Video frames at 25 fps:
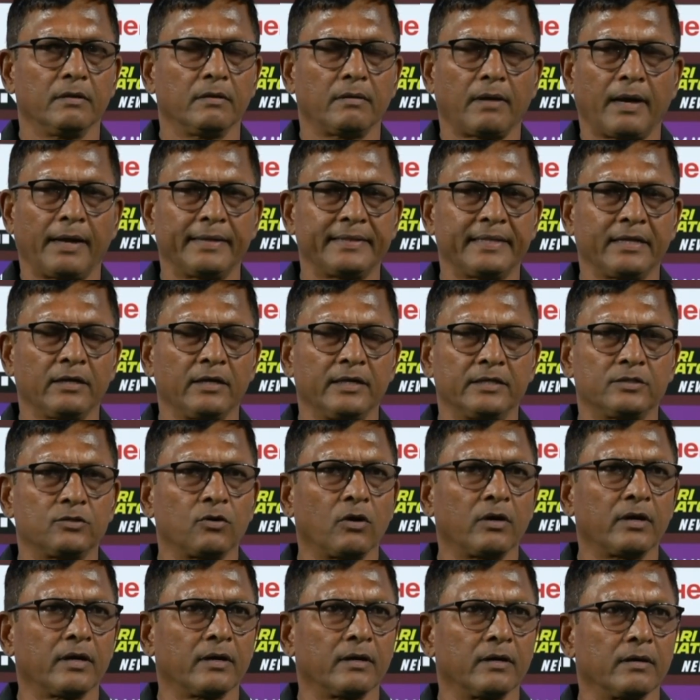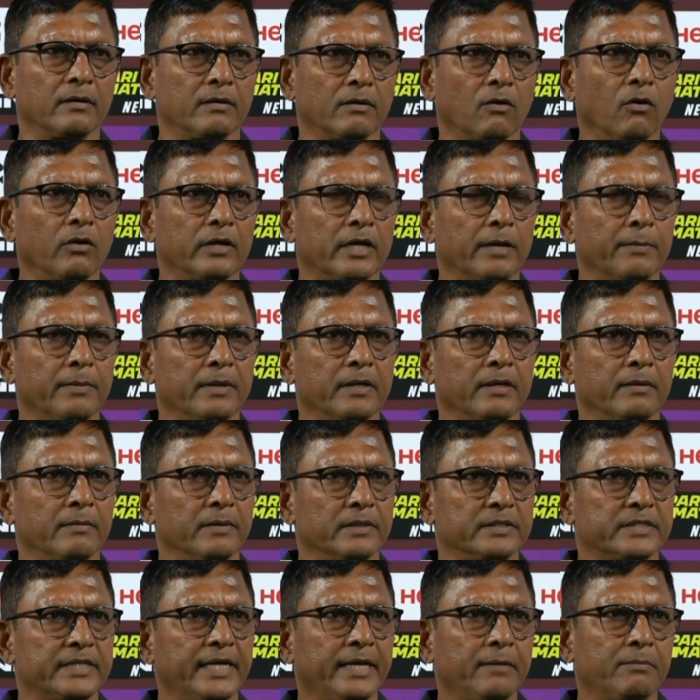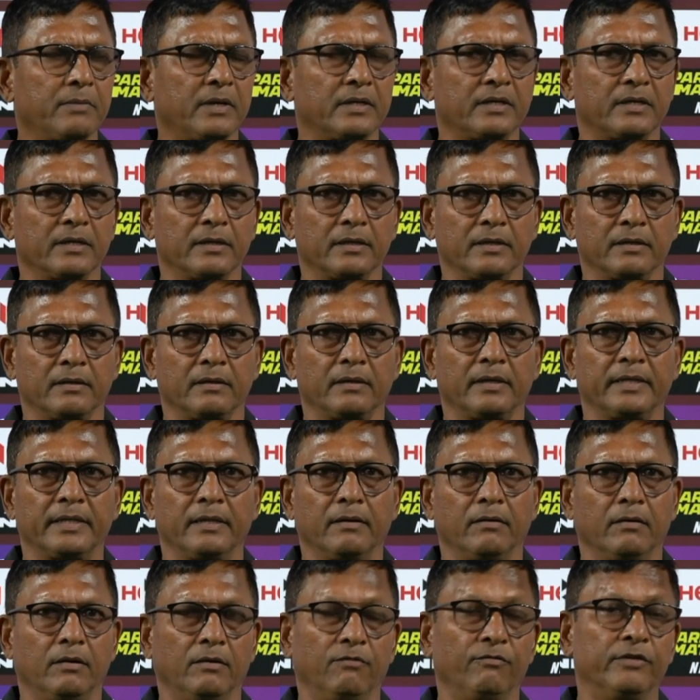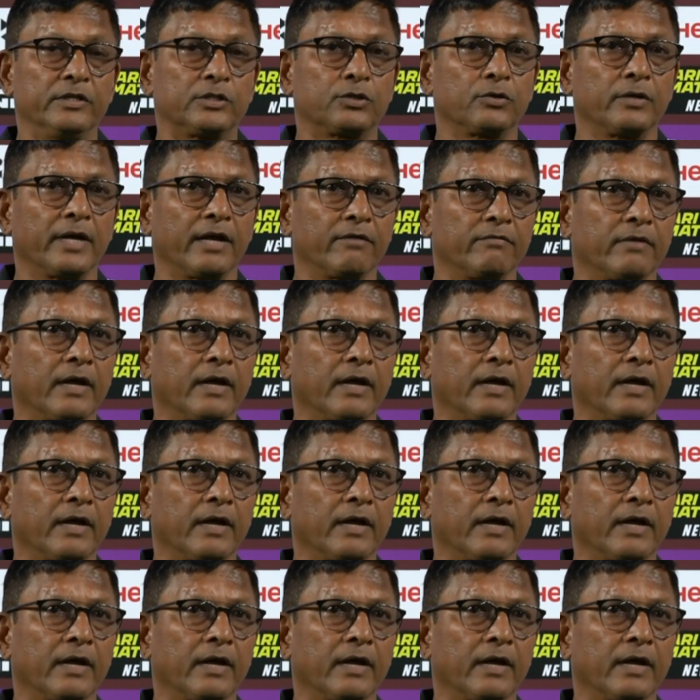I think it's not a goalkeeping mistake, but we should have